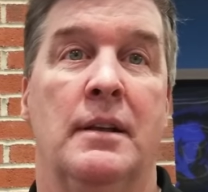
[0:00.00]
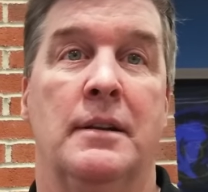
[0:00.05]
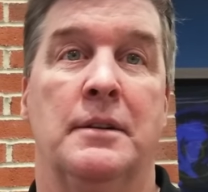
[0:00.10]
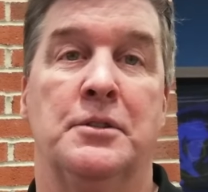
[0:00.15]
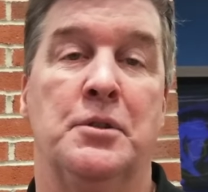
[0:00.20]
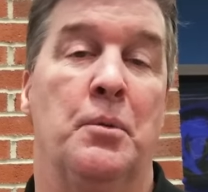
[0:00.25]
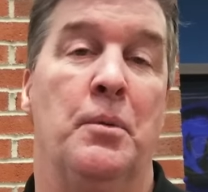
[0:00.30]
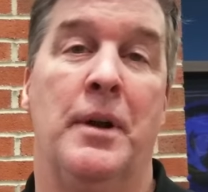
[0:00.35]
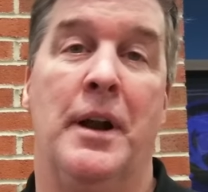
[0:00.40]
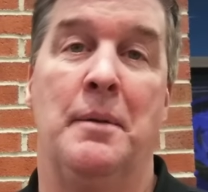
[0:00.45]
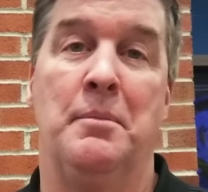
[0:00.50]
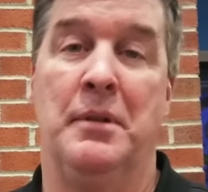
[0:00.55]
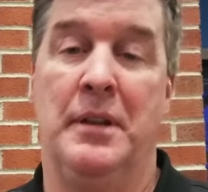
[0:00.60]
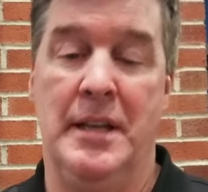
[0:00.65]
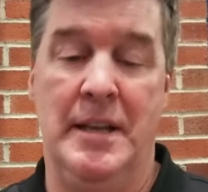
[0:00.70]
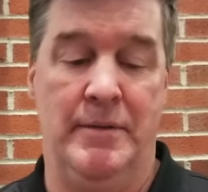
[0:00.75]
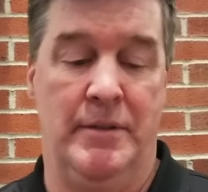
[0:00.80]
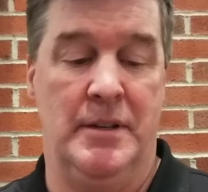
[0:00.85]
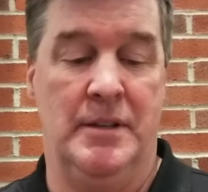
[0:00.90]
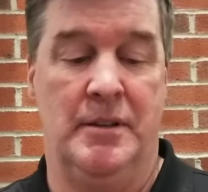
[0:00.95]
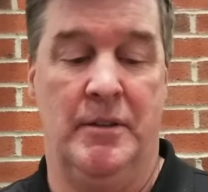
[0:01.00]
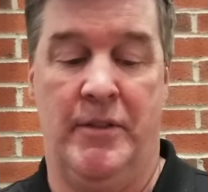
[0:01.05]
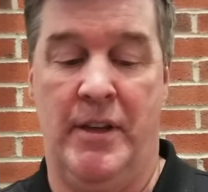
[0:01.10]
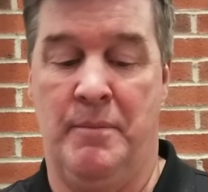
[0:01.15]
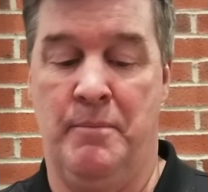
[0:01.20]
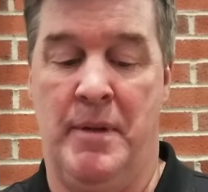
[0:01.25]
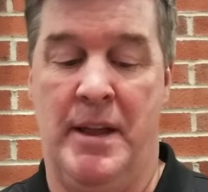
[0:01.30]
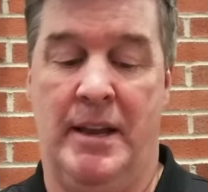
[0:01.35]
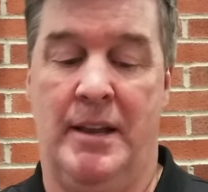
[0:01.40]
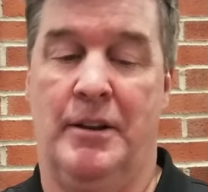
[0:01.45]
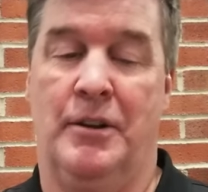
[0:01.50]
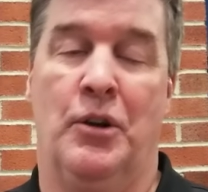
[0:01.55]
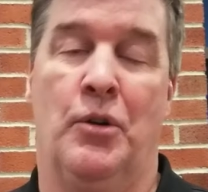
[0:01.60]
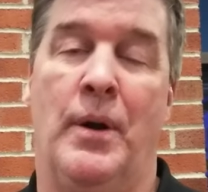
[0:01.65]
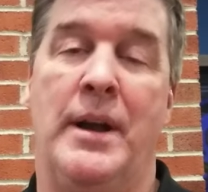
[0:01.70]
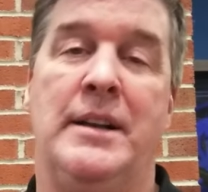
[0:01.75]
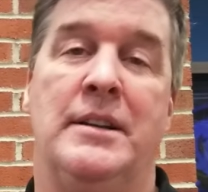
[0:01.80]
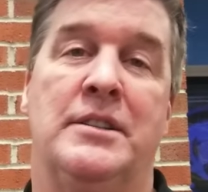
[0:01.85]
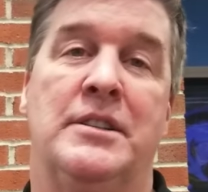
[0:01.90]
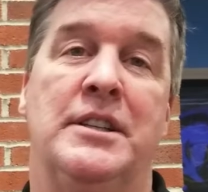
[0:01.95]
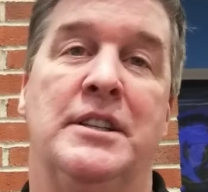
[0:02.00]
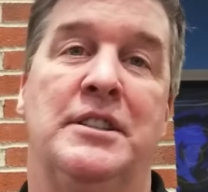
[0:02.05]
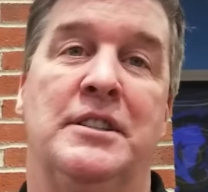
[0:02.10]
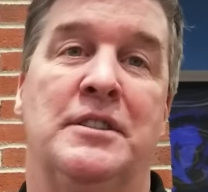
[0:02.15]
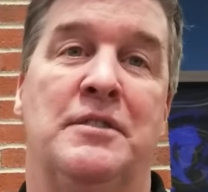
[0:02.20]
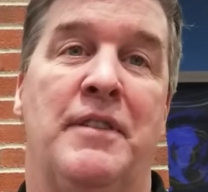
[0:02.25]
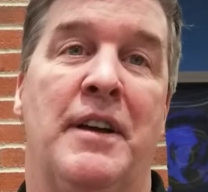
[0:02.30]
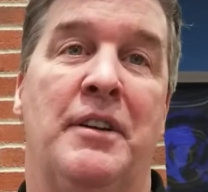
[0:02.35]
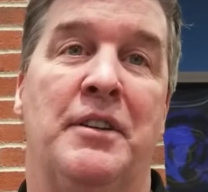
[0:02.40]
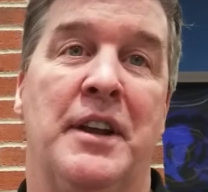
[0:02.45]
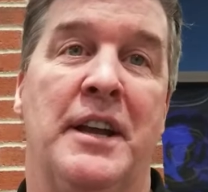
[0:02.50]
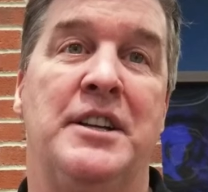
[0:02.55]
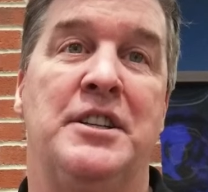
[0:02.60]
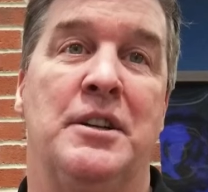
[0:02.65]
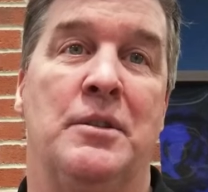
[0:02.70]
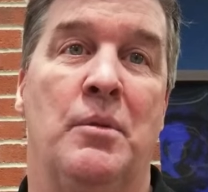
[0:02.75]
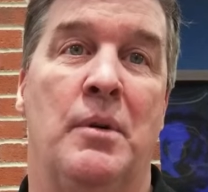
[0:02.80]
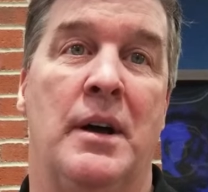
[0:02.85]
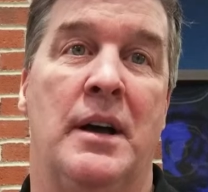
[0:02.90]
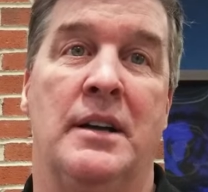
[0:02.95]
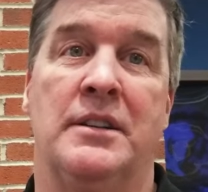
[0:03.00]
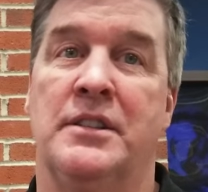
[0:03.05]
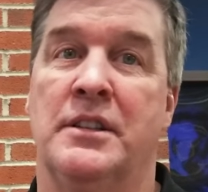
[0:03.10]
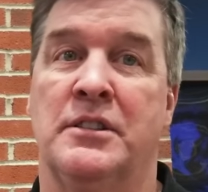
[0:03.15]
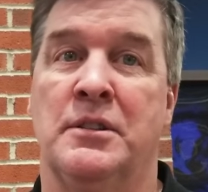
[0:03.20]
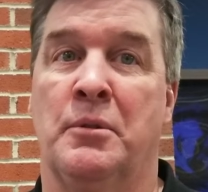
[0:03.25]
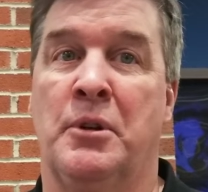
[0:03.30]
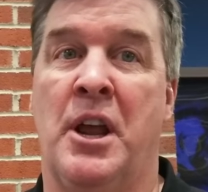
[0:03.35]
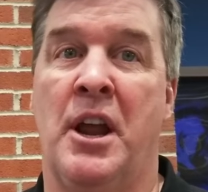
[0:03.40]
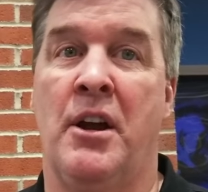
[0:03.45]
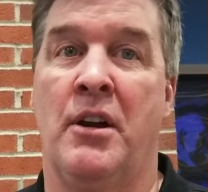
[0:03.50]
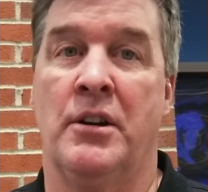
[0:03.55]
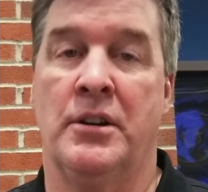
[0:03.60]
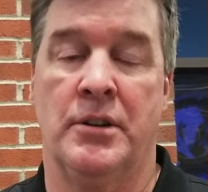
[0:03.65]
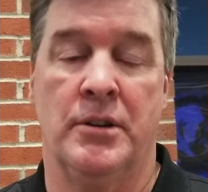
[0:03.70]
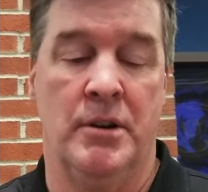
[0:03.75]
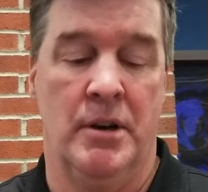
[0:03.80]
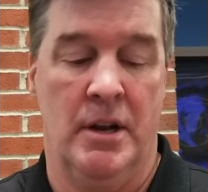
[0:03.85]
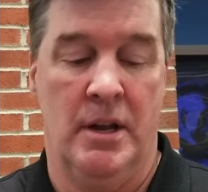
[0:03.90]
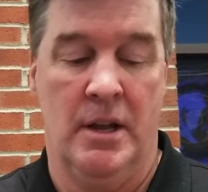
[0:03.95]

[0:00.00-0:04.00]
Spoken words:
So what I believe is that they're making great decisions foundation-wise as a character.